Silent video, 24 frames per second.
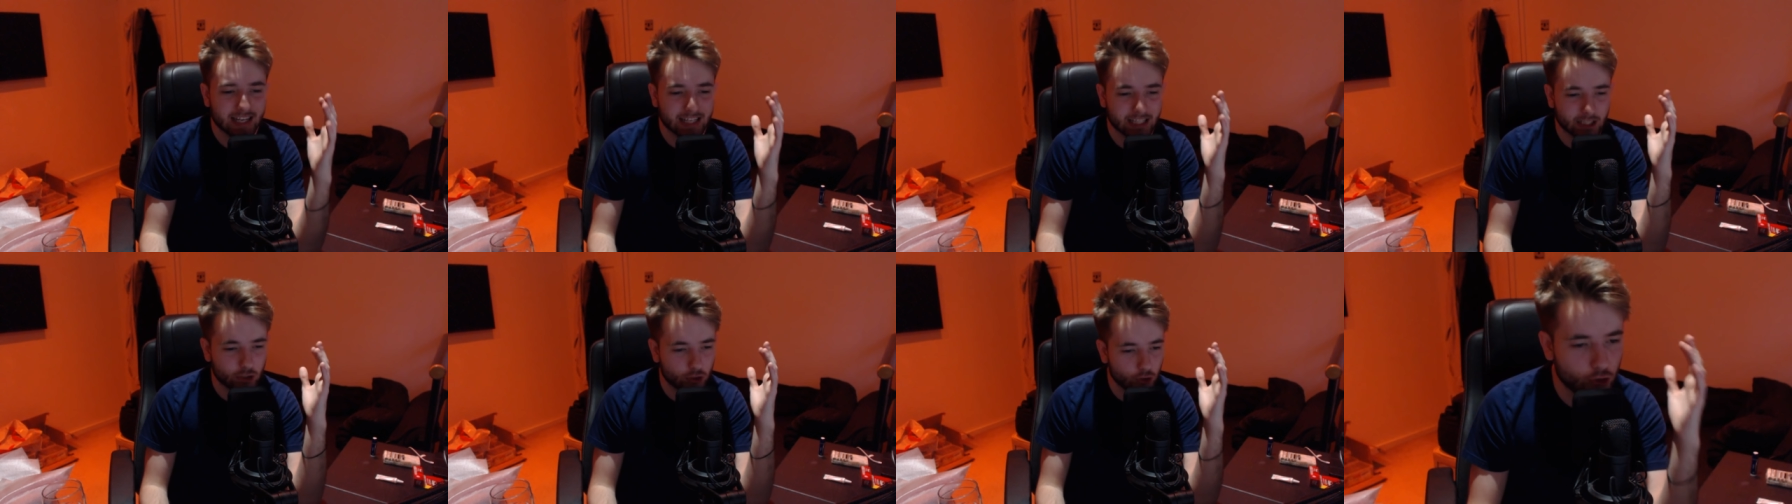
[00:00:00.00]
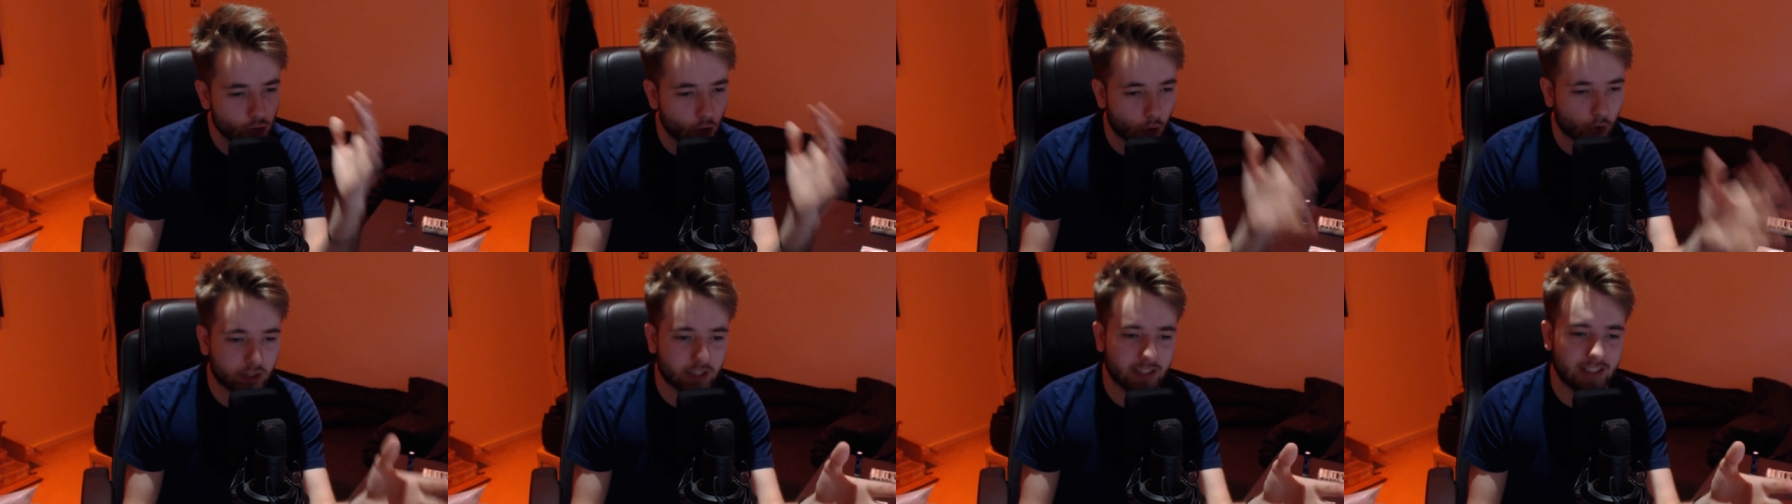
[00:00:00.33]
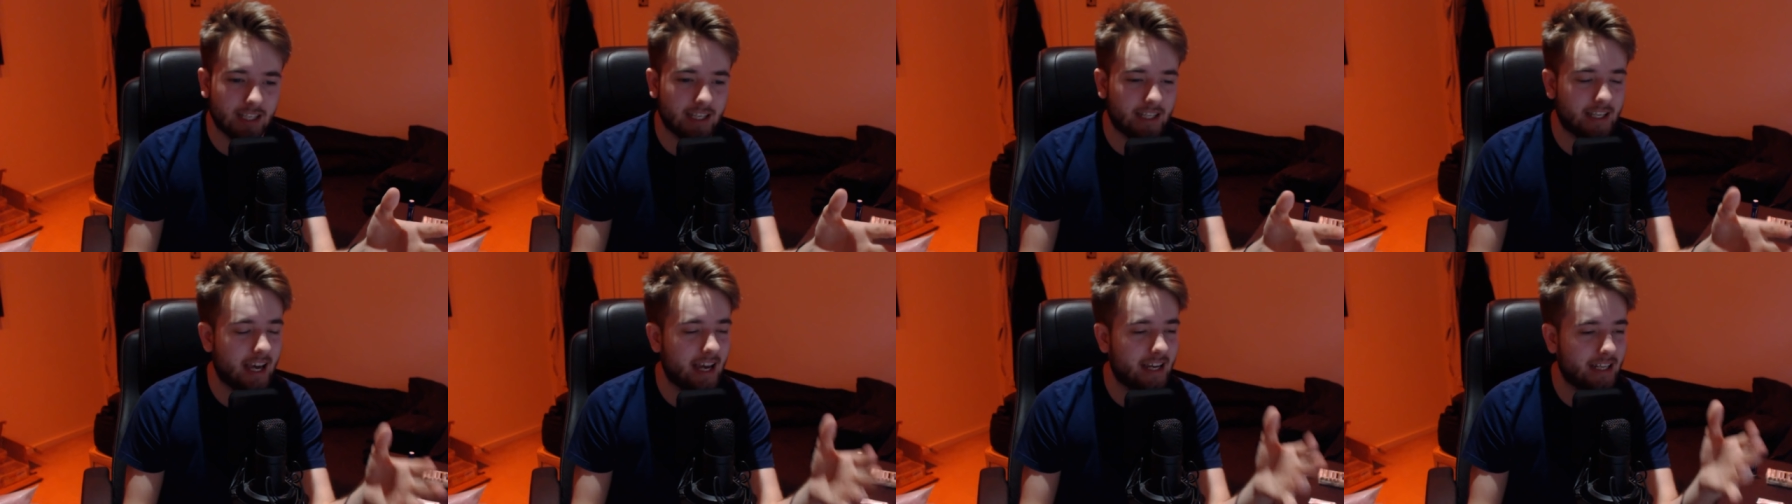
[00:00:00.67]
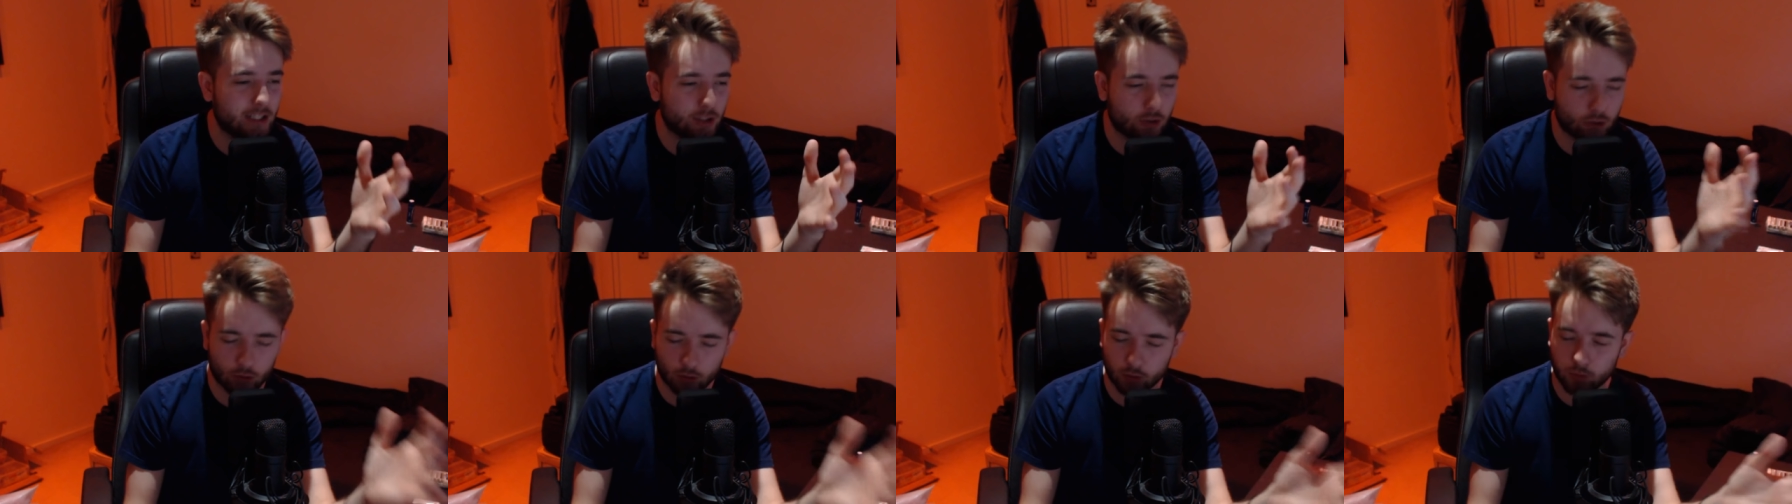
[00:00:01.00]
He's not a dickhead.
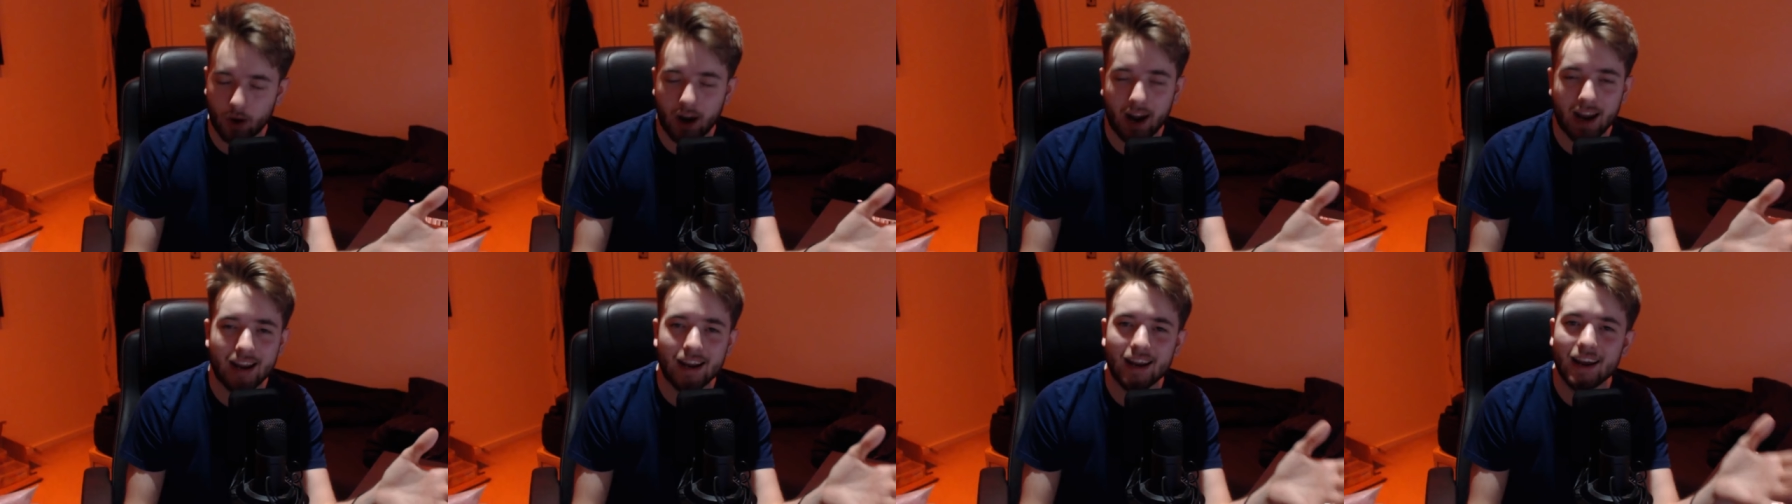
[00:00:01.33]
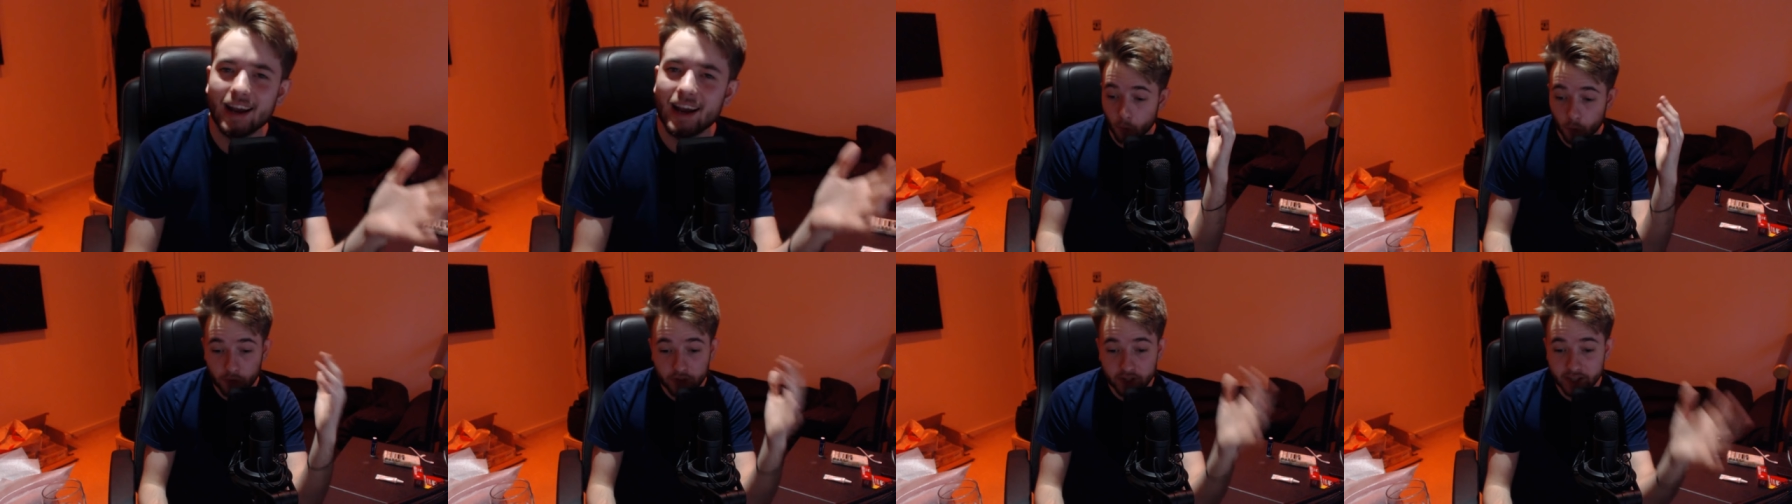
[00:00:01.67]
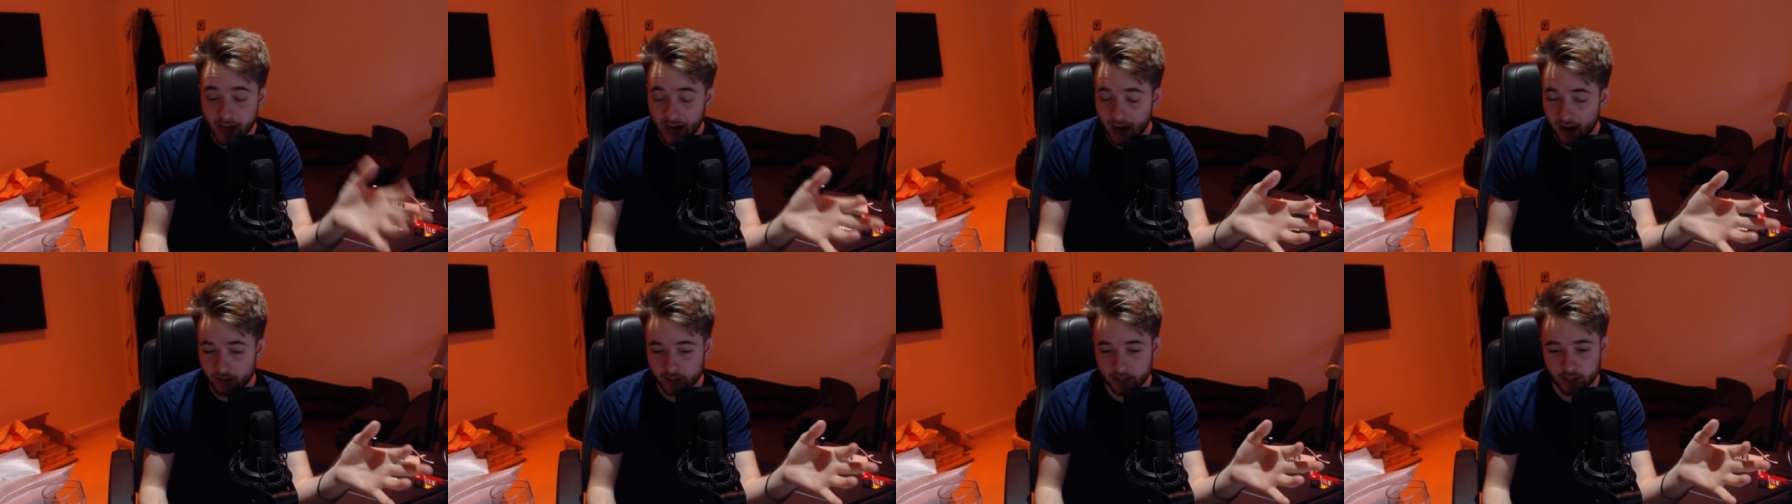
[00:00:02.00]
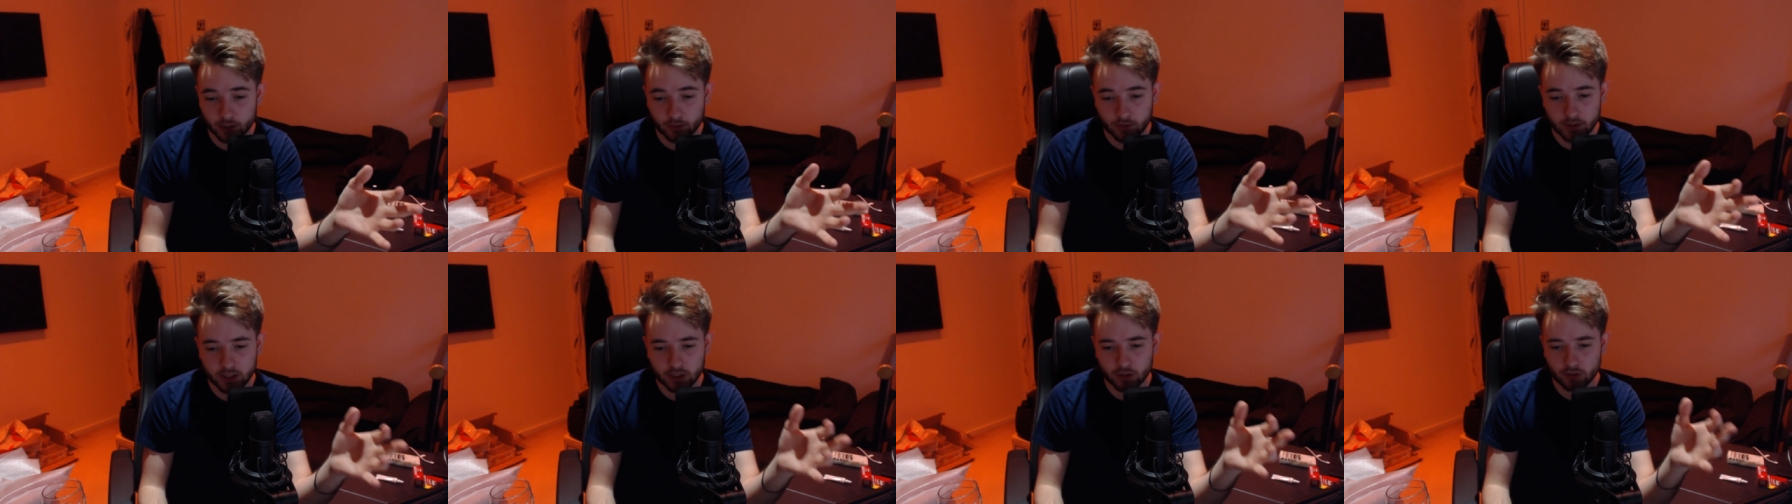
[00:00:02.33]
He's great. All the
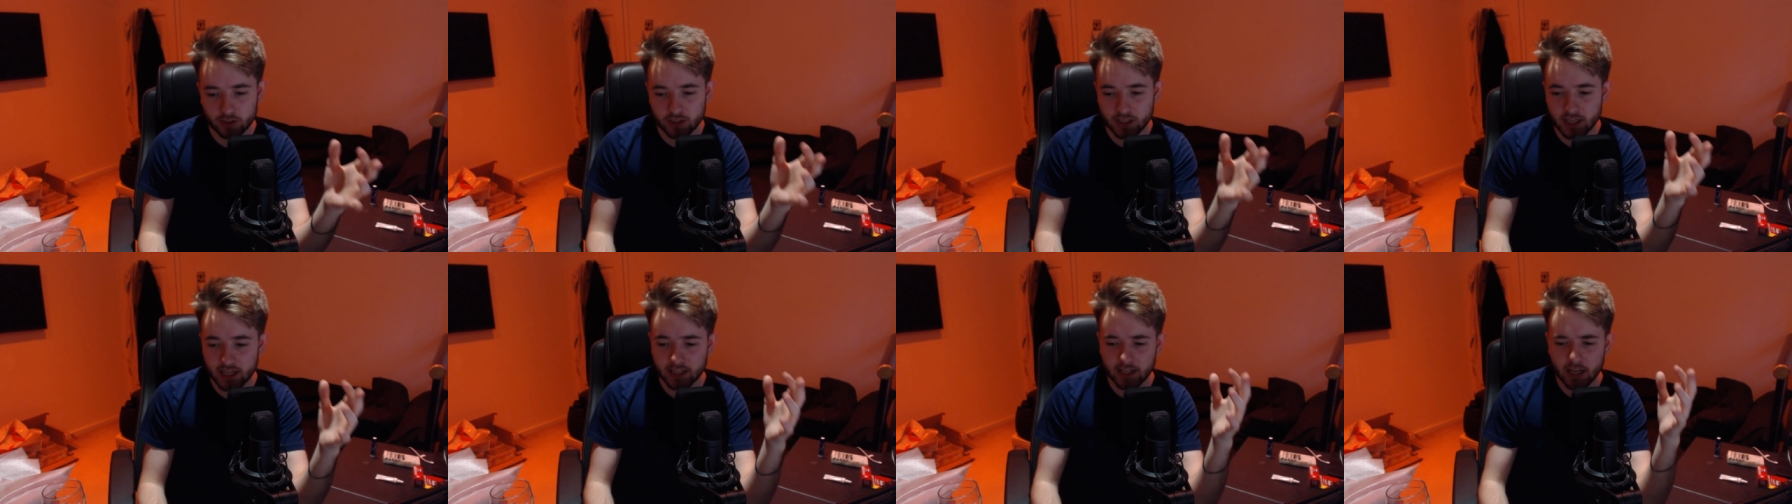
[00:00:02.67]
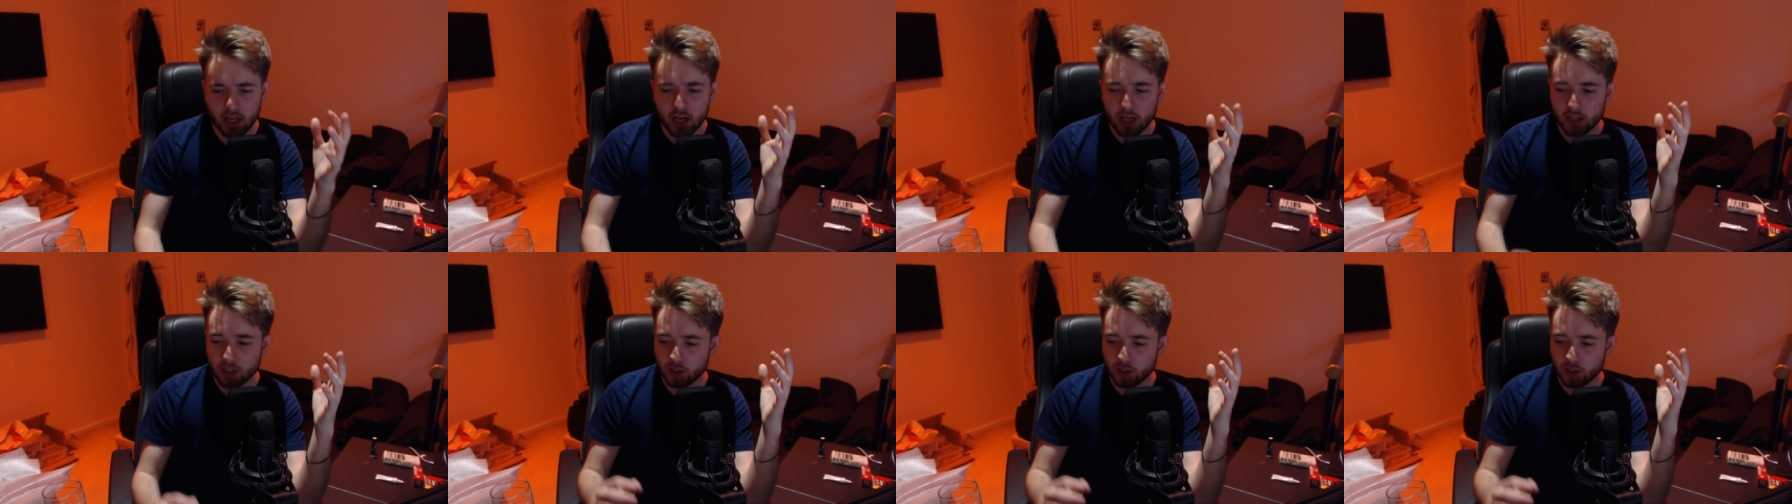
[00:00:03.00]
characters are interesting.